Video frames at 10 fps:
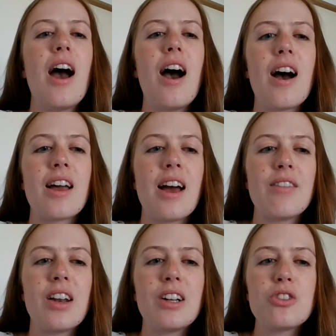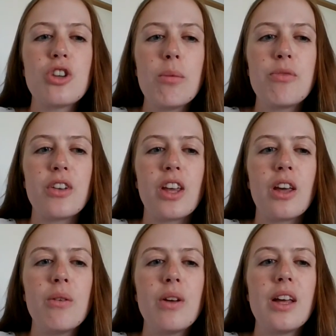"I have a little job for
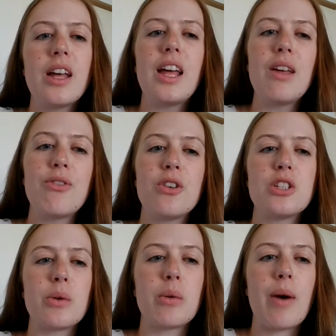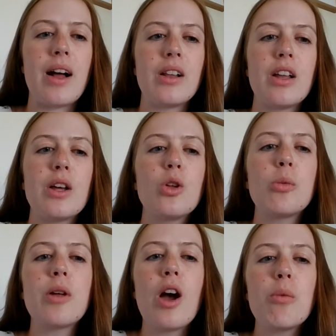you. If you do it well,
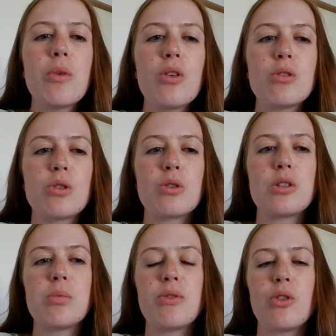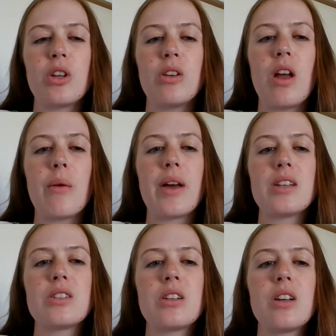you'll be home with your daughter before you know
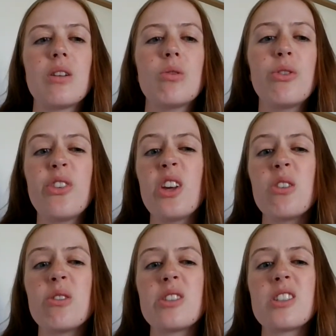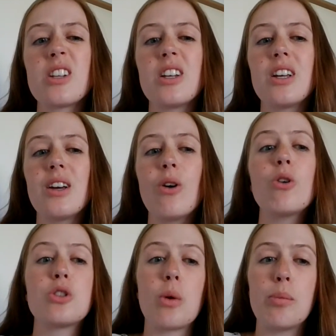it. Refuse,
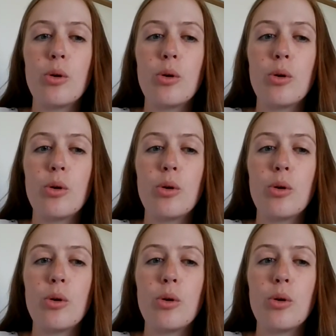or do a